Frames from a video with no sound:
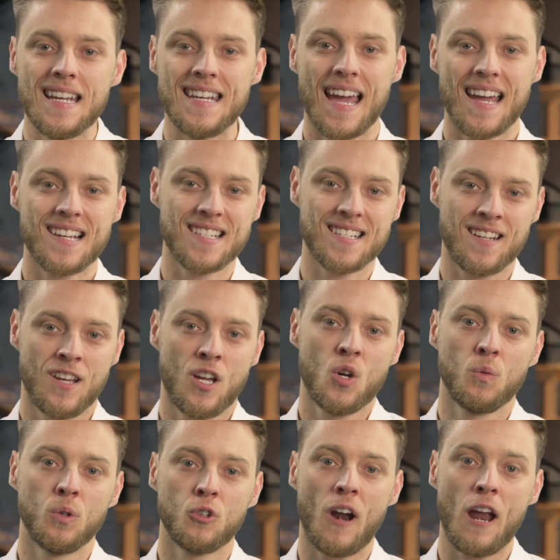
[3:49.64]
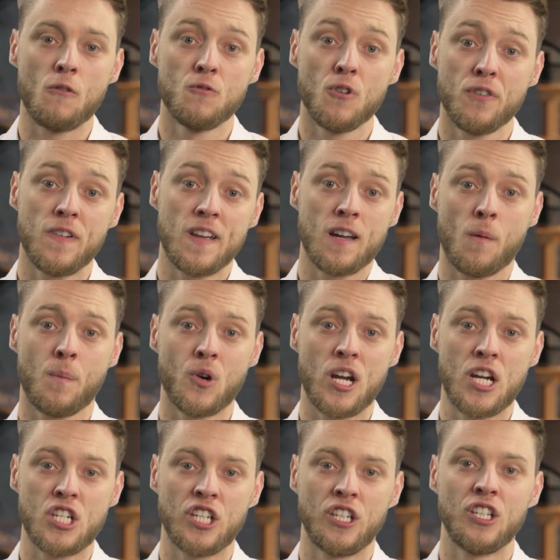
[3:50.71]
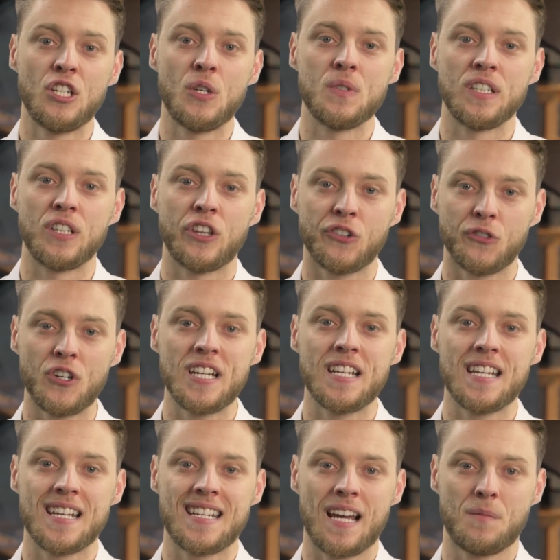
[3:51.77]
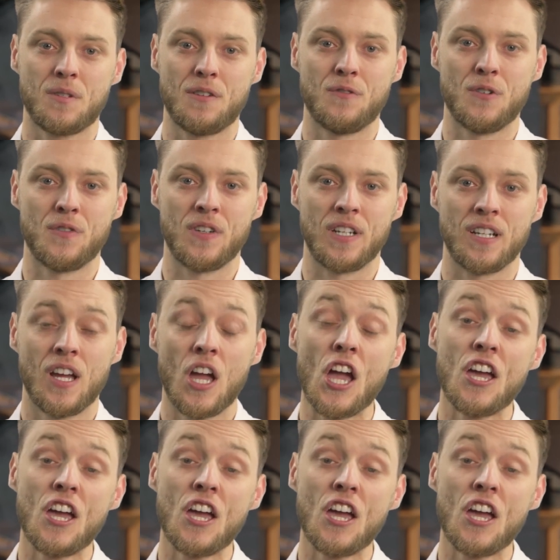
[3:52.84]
Next, we'll create a roughing operation using 3D adaptive roughing,